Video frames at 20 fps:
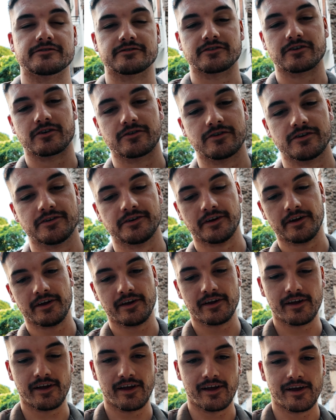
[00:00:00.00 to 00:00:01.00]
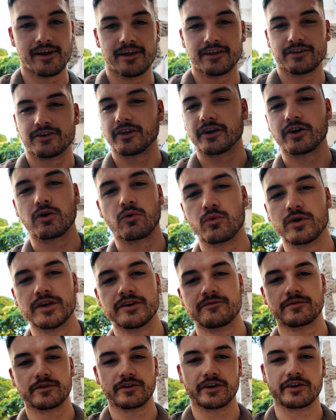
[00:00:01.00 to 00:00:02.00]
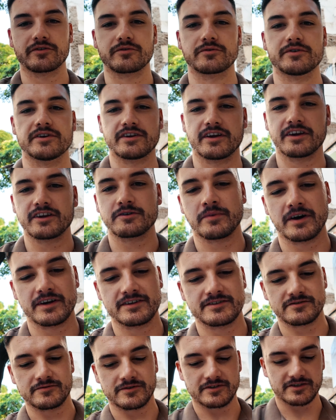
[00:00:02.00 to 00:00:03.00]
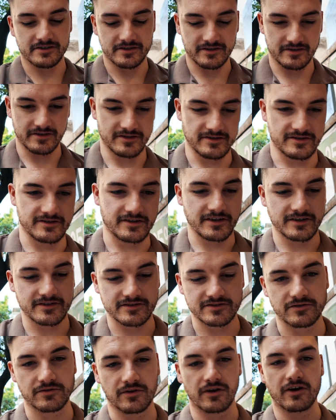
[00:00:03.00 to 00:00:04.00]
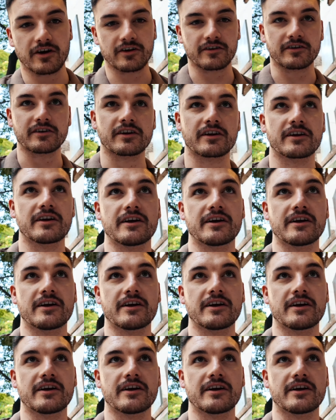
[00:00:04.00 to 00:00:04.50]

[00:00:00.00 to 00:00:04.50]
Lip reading: So they're like a week for like 3 gigabytes, which staying so long